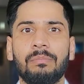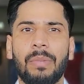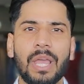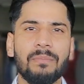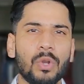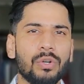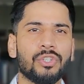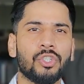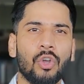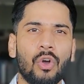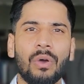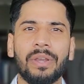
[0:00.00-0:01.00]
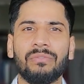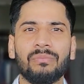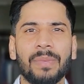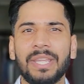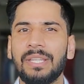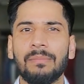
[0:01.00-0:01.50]
But I'm not sure
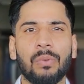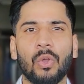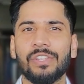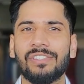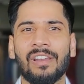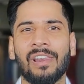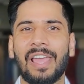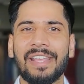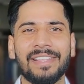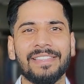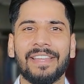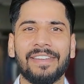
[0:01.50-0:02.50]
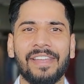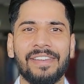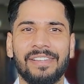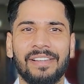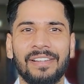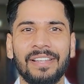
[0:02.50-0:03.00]
if many employees are liking that idea.